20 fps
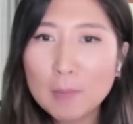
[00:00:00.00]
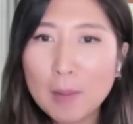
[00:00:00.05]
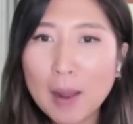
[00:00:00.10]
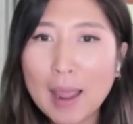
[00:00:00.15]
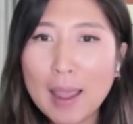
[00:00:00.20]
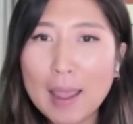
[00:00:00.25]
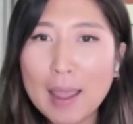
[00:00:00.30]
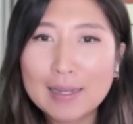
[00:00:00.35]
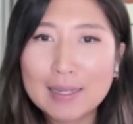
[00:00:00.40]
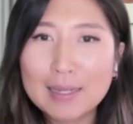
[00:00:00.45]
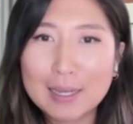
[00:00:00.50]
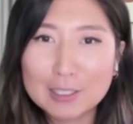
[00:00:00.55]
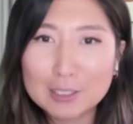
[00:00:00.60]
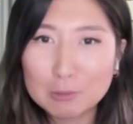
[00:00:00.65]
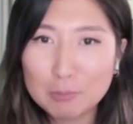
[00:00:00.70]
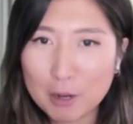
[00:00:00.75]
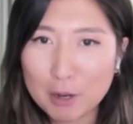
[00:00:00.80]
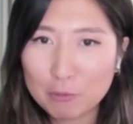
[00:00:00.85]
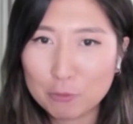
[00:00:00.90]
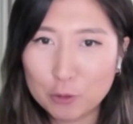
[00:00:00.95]
in my
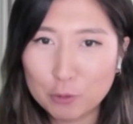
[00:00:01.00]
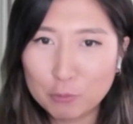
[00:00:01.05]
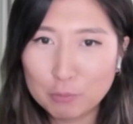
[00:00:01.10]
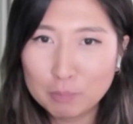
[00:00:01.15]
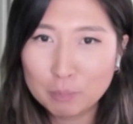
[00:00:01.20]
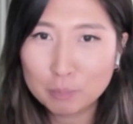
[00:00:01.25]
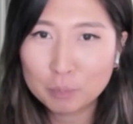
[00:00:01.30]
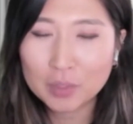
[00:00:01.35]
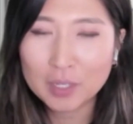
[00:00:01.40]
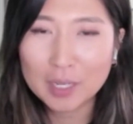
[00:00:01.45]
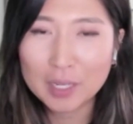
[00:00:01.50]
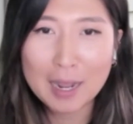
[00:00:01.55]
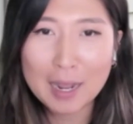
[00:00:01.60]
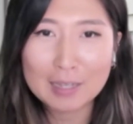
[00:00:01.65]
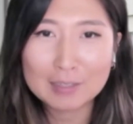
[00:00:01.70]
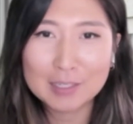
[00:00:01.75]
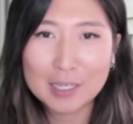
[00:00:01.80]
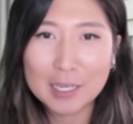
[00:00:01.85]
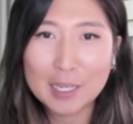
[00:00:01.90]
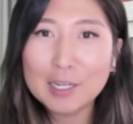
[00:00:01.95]
guest bedroom. It
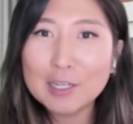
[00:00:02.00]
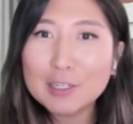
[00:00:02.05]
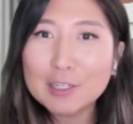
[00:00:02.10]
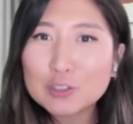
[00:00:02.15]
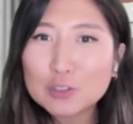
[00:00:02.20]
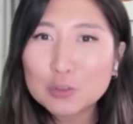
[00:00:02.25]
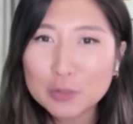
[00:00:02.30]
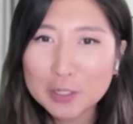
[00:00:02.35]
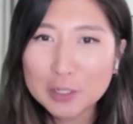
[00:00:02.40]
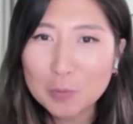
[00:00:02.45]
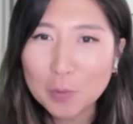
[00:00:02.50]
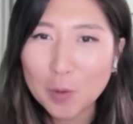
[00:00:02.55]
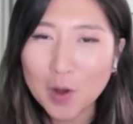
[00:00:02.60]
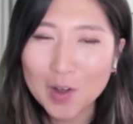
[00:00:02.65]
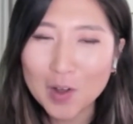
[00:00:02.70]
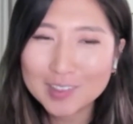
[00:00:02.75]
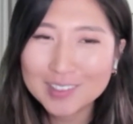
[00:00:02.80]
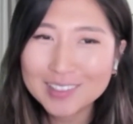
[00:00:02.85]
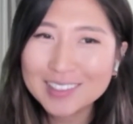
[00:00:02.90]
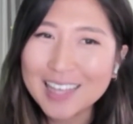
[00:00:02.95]
has hideous green
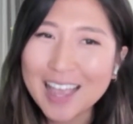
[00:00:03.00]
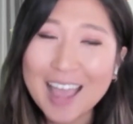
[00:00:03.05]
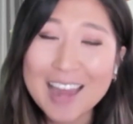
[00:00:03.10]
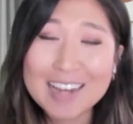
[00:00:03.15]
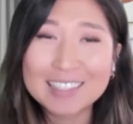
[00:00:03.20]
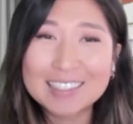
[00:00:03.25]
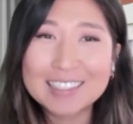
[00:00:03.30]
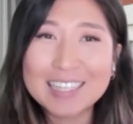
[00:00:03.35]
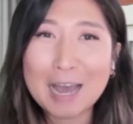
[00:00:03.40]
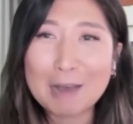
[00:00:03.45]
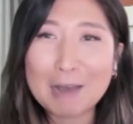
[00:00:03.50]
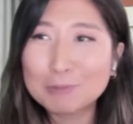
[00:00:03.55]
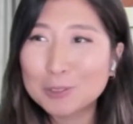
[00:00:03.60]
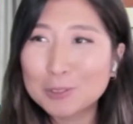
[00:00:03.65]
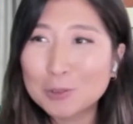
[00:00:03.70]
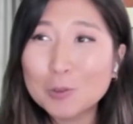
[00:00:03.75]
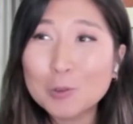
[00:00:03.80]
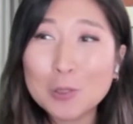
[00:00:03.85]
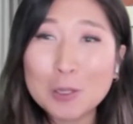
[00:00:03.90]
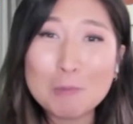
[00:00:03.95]
walls and it's
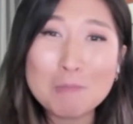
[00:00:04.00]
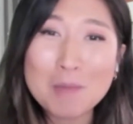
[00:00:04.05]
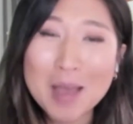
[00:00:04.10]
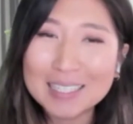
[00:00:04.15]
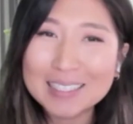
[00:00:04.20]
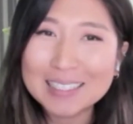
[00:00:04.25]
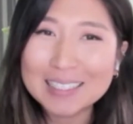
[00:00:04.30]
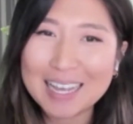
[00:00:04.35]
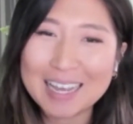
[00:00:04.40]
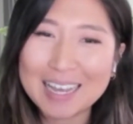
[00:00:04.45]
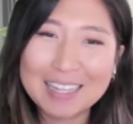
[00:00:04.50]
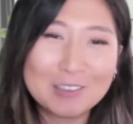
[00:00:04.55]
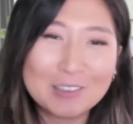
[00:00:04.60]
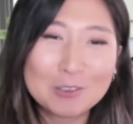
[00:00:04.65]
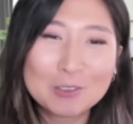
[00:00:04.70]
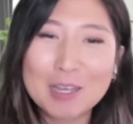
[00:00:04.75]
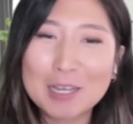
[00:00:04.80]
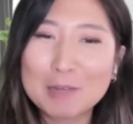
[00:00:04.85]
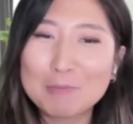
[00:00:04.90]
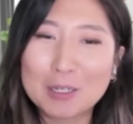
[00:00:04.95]
absolutely messy. It
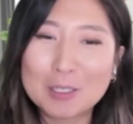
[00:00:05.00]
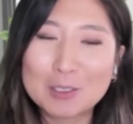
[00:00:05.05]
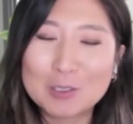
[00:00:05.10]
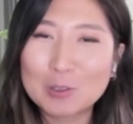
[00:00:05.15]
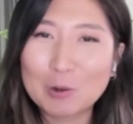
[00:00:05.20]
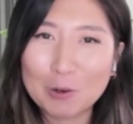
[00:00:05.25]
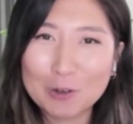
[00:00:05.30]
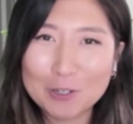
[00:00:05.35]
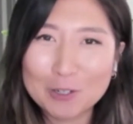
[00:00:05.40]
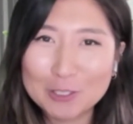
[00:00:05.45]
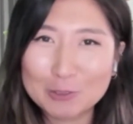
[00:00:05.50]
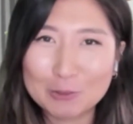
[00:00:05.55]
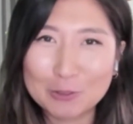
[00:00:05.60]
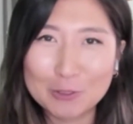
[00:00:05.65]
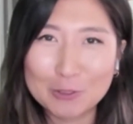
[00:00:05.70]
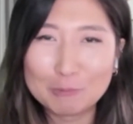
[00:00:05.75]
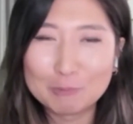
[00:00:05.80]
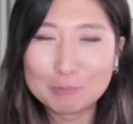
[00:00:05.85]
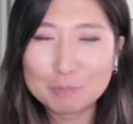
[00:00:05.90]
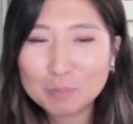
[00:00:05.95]
was like my storage
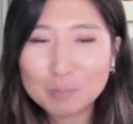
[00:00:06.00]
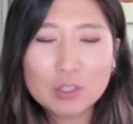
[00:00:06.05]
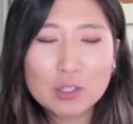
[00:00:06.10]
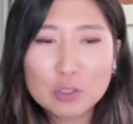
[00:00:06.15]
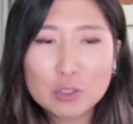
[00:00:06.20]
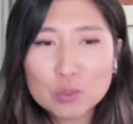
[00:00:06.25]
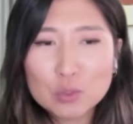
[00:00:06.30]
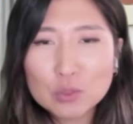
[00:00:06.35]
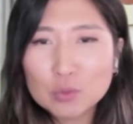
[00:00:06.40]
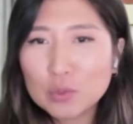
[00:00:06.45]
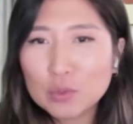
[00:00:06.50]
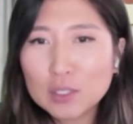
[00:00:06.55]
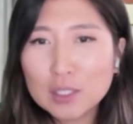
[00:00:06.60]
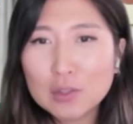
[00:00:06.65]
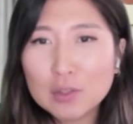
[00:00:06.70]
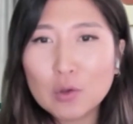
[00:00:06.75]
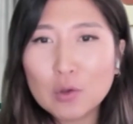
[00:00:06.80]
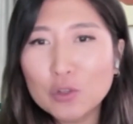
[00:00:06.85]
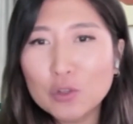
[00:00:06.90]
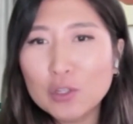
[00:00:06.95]
room. This was
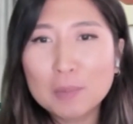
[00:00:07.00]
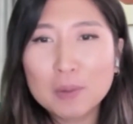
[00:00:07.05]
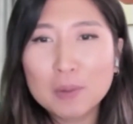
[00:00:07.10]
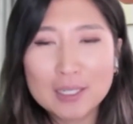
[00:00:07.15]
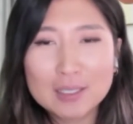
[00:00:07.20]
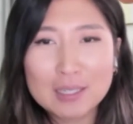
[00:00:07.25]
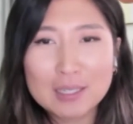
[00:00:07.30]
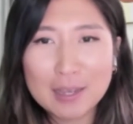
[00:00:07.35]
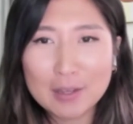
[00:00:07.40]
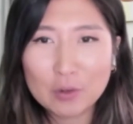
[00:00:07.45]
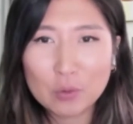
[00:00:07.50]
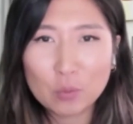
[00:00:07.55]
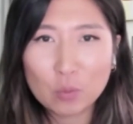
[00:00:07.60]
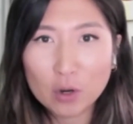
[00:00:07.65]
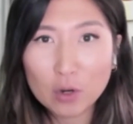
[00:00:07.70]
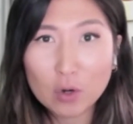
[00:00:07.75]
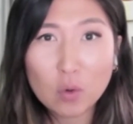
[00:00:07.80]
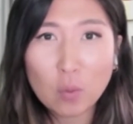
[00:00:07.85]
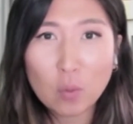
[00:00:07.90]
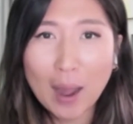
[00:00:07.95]
really the only place I could
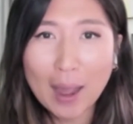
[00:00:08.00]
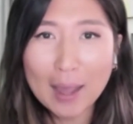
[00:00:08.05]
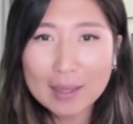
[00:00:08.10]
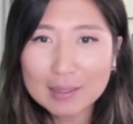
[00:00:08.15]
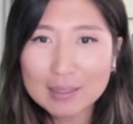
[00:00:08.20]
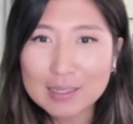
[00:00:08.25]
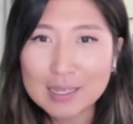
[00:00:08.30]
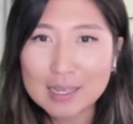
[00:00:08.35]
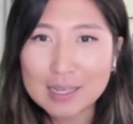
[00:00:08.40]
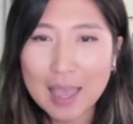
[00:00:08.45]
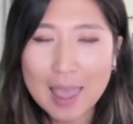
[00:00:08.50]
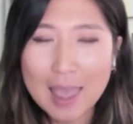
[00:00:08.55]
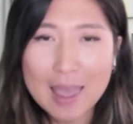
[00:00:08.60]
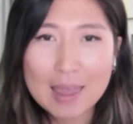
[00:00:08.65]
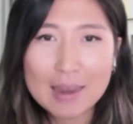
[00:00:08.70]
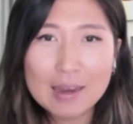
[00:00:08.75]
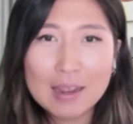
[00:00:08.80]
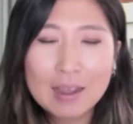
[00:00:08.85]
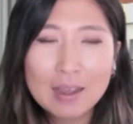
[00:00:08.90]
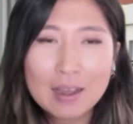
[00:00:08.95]
work quietly
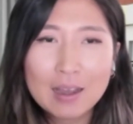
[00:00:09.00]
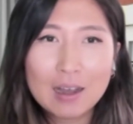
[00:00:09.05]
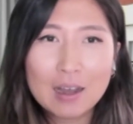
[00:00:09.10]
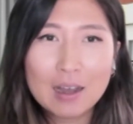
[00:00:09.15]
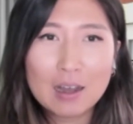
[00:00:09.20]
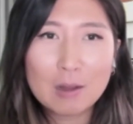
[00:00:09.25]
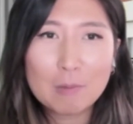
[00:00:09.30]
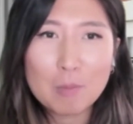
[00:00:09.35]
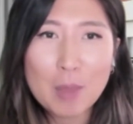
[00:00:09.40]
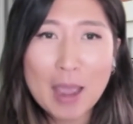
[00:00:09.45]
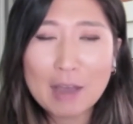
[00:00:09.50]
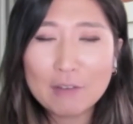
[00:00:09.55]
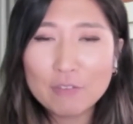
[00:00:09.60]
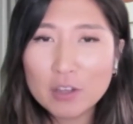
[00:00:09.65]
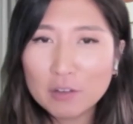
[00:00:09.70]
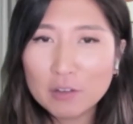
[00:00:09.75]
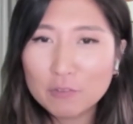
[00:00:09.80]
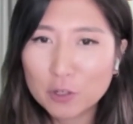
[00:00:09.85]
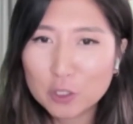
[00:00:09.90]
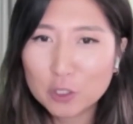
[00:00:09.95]
and um,
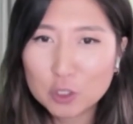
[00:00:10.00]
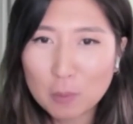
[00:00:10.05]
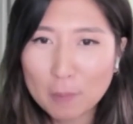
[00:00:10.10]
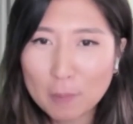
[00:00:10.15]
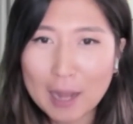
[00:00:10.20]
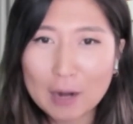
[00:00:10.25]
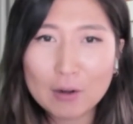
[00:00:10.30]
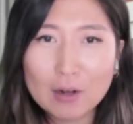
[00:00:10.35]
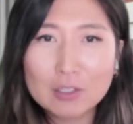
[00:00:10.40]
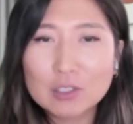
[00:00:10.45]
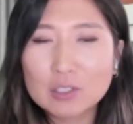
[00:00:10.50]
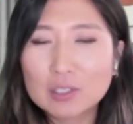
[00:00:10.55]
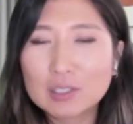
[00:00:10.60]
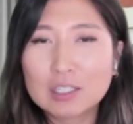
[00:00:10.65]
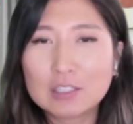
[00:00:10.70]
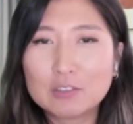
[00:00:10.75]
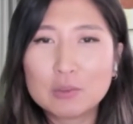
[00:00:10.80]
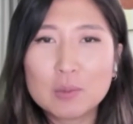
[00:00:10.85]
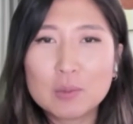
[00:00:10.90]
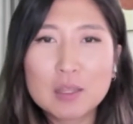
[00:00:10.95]
having virtual background
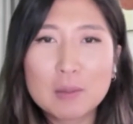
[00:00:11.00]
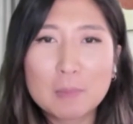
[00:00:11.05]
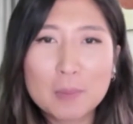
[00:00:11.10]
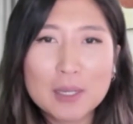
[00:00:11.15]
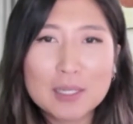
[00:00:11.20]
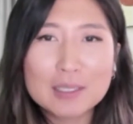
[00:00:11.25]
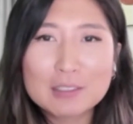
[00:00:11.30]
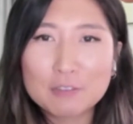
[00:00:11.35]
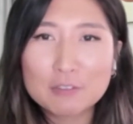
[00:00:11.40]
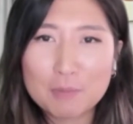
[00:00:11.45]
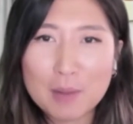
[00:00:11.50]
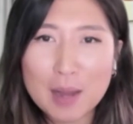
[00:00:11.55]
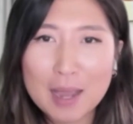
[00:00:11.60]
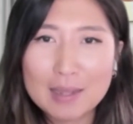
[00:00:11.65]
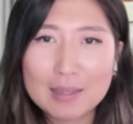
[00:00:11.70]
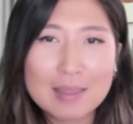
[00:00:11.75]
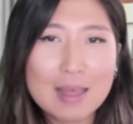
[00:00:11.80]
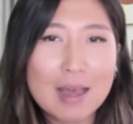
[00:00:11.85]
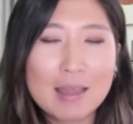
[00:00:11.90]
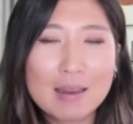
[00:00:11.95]
just gives me the peace of
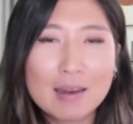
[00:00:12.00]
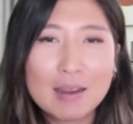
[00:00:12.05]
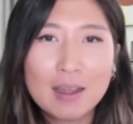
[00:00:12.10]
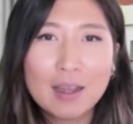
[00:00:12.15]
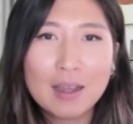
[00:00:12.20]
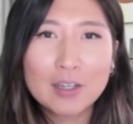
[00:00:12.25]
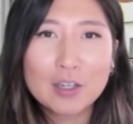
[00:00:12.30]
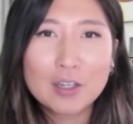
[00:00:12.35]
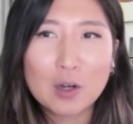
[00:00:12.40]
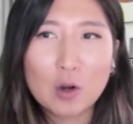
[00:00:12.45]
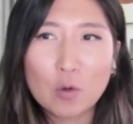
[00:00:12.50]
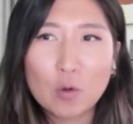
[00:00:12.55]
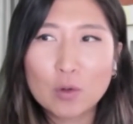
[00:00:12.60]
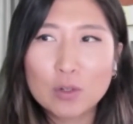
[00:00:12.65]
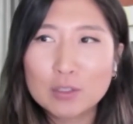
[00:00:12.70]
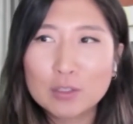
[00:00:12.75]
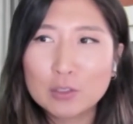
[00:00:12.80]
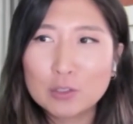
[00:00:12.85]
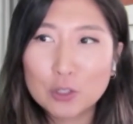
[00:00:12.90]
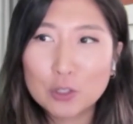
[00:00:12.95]
mind that you know
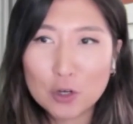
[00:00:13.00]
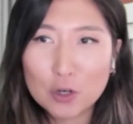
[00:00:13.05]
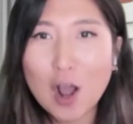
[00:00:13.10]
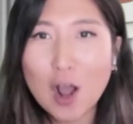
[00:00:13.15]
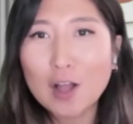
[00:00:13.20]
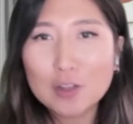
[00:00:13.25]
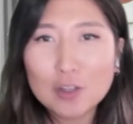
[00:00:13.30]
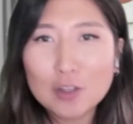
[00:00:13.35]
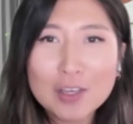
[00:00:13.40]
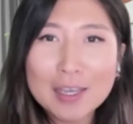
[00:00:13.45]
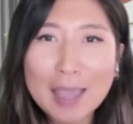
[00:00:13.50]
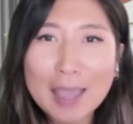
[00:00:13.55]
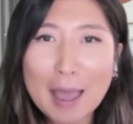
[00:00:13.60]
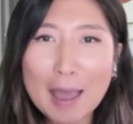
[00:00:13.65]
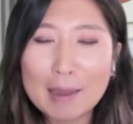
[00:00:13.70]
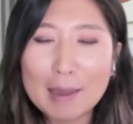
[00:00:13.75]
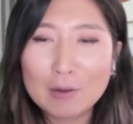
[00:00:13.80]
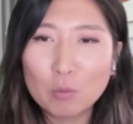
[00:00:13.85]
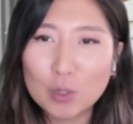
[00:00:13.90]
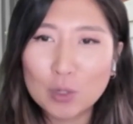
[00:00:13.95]
you're not looking
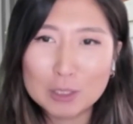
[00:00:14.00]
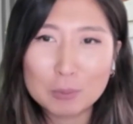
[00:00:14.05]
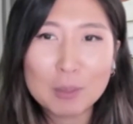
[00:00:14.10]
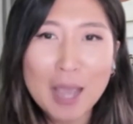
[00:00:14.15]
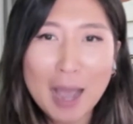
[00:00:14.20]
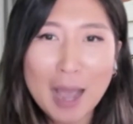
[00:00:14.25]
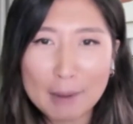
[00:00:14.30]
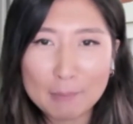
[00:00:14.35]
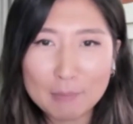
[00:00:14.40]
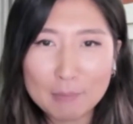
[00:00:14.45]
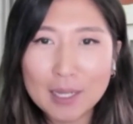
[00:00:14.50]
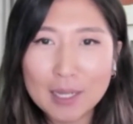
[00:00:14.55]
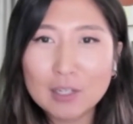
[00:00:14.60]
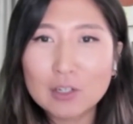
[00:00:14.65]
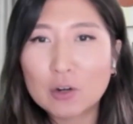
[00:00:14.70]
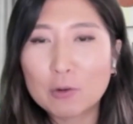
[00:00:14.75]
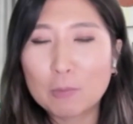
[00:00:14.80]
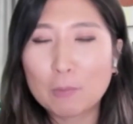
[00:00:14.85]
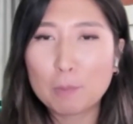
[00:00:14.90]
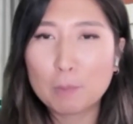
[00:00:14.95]
at what's behind me
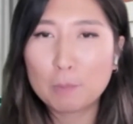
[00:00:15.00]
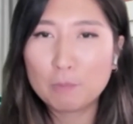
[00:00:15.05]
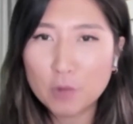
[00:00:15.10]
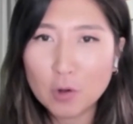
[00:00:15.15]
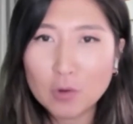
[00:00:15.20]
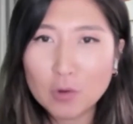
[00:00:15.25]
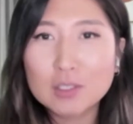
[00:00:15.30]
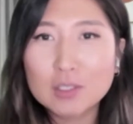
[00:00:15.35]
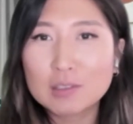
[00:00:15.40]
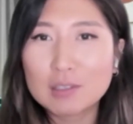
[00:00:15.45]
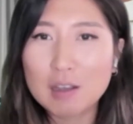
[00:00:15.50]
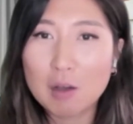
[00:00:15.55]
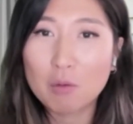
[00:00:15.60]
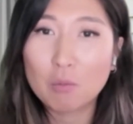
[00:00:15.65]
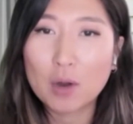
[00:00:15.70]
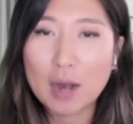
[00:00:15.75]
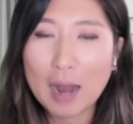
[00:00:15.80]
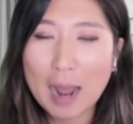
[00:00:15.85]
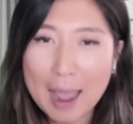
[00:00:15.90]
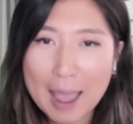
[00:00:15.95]
you're focusing
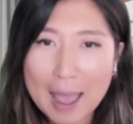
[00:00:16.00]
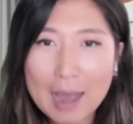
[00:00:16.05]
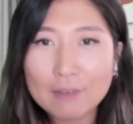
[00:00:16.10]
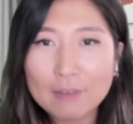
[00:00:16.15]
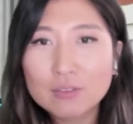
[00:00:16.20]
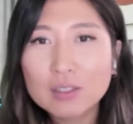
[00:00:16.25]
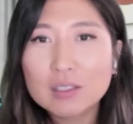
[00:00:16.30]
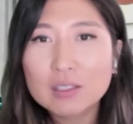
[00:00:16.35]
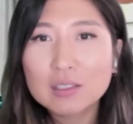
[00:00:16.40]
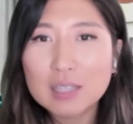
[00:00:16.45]
on what I have to